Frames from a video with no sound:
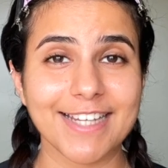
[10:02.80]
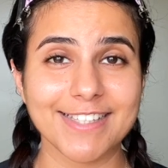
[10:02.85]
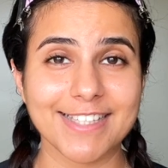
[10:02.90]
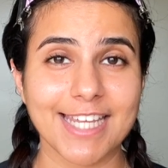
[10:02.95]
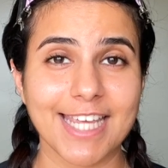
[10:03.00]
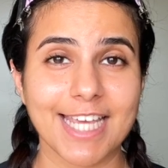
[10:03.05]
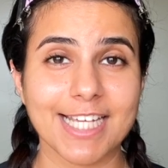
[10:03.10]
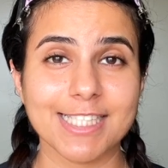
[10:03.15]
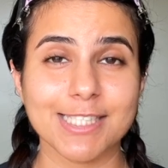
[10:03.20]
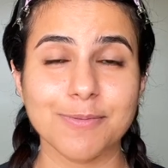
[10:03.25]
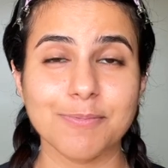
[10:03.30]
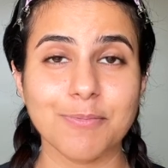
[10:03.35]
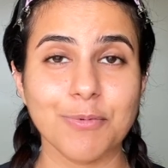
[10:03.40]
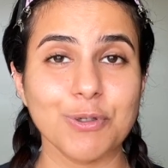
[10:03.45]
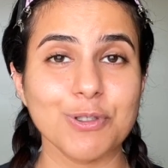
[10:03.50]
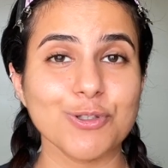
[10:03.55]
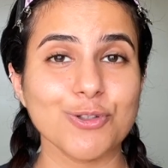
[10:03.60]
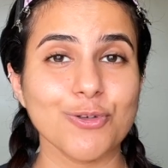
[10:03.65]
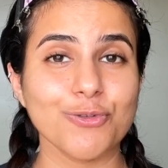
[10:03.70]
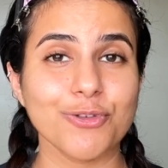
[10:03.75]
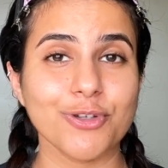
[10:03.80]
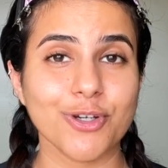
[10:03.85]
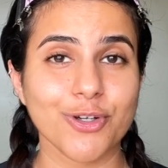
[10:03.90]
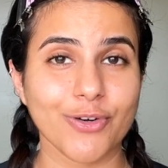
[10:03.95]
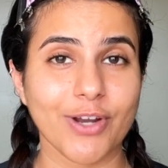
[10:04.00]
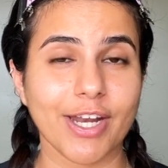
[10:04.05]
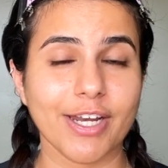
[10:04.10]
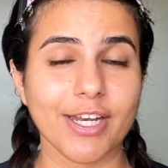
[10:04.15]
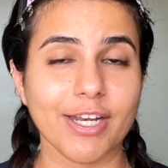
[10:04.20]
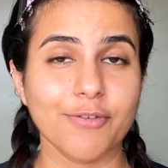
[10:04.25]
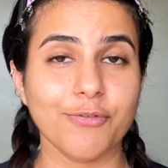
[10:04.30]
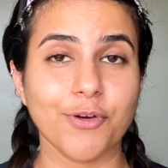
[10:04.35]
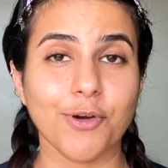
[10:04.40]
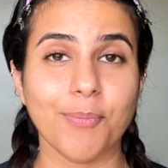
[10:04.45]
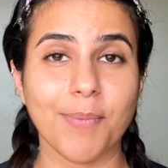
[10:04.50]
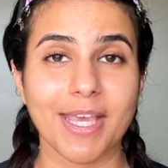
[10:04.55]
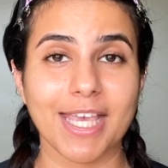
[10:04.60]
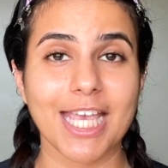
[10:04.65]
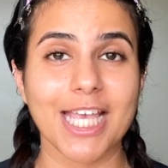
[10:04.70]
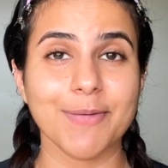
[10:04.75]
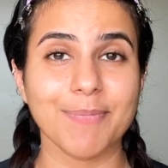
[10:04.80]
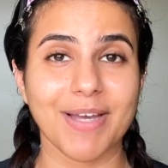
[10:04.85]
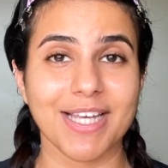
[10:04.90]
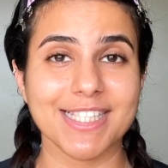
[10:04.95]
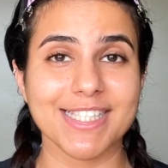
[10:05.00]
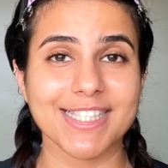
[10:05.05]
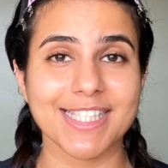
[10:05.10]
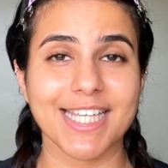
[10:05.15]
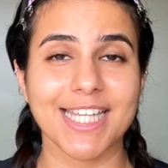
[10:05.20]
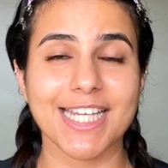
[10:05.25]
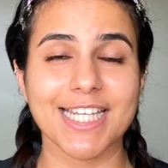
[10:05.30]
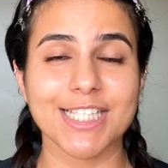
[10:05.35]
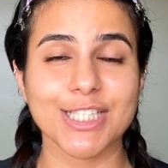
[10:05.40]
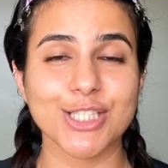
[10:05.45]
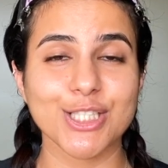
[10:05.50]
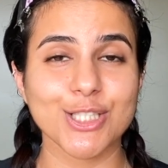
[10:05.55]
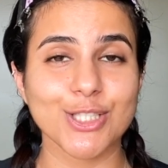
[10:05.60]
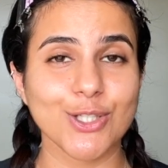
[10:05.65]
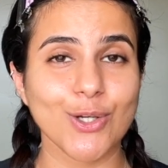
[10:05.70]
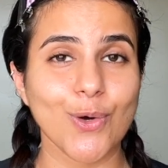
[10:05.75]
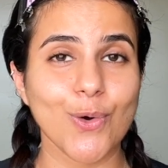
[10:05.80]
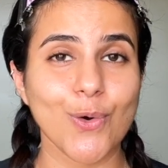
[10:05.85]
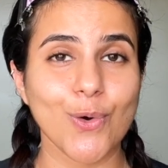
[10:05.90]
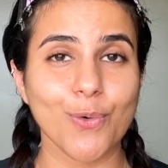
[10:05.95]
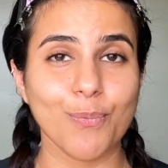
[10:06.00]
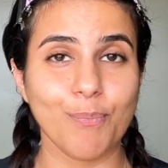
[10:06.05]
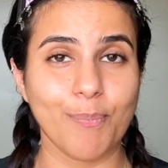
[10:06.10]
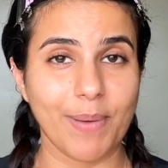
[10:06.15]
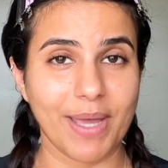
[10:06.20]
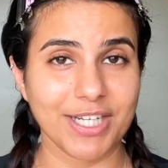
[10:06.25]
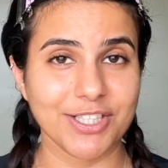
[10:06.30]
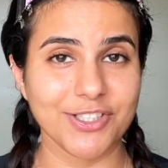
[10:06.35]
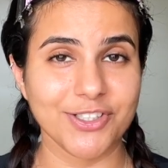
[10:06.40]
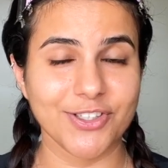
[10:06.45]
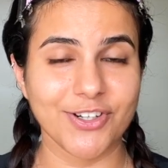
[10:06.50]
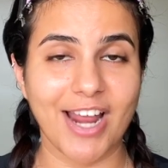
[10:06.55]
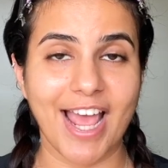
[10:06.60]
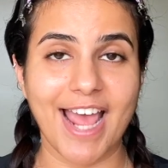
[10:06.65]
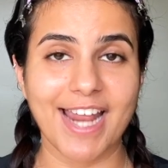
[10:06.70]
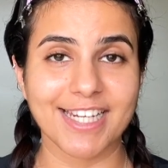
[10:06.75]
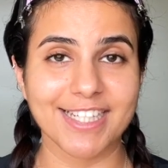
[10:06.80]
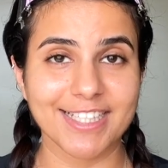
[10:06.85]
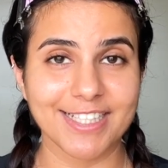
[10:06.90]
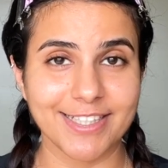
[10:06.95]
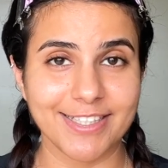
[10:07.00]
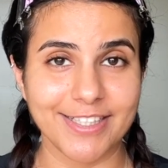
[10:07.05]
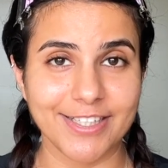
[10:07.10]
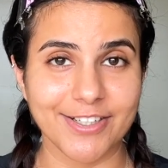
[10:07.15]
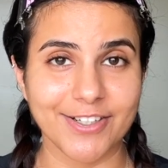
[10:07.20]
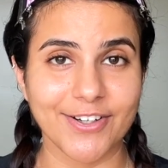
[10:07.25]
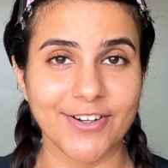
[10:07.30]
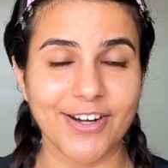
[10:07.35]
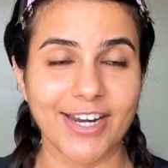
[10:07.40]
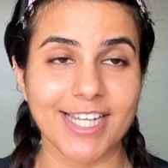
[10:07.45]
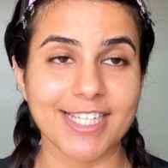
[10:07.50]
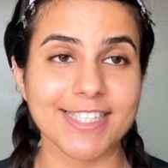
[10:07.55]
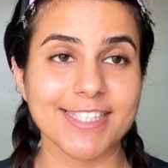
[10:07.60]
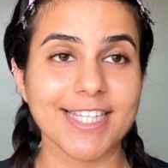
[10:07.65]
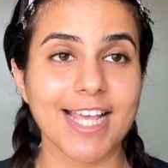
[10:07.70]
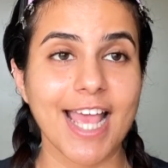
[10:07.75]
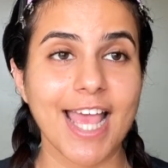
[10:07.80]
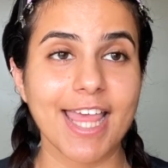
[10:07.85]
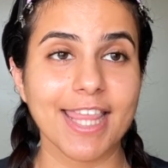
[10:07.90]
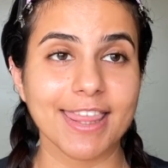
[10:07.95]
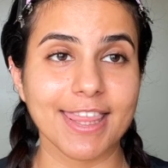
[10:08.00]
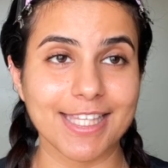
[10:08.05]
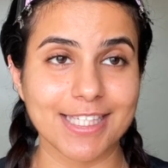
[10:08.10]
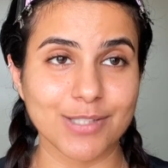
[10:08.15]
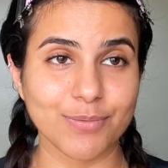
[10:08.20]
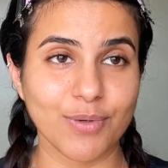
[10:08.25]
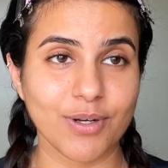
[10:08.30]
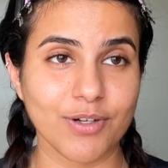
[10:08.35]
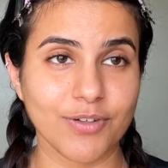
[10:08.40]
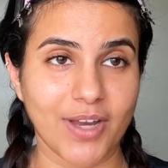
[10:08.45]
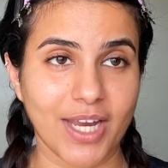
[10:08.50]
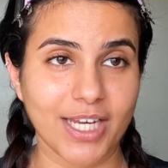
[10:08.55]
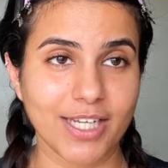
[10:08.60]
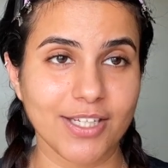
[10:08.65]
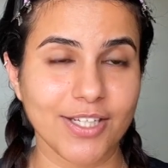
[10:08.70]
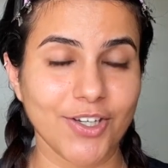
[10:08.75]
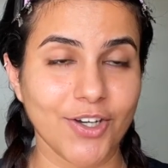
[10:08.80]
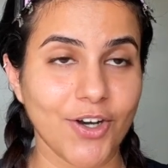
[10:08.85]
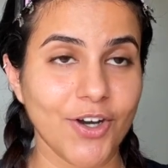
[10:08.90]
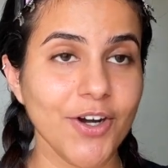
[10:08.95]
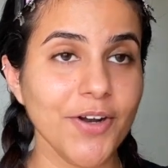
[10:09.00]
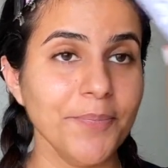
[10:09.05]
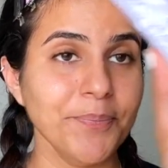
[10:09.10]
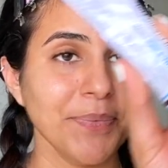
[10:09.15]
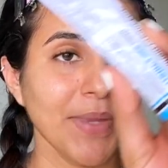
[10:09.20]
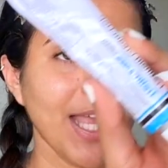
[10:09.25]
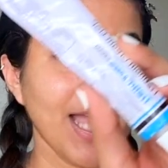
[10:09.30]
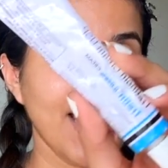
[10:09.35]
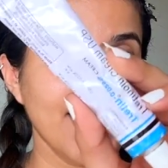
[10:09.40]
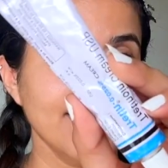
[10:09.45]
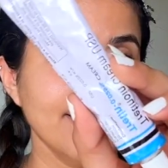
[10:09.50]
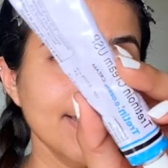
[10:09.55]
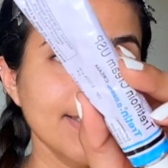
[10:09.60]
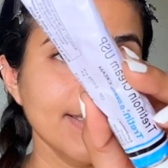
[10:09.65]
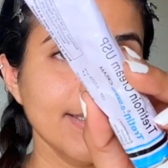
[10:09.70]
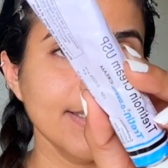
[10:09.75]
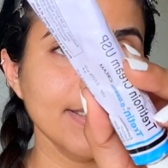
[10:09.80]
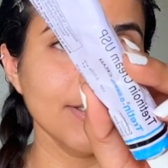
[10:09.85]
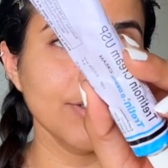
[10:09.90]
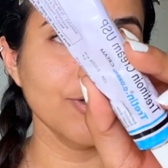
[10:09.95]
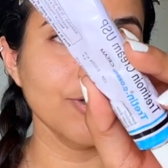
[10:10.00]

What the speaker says: takes most of the credit for making my skin so better and clear is this one right here. And this is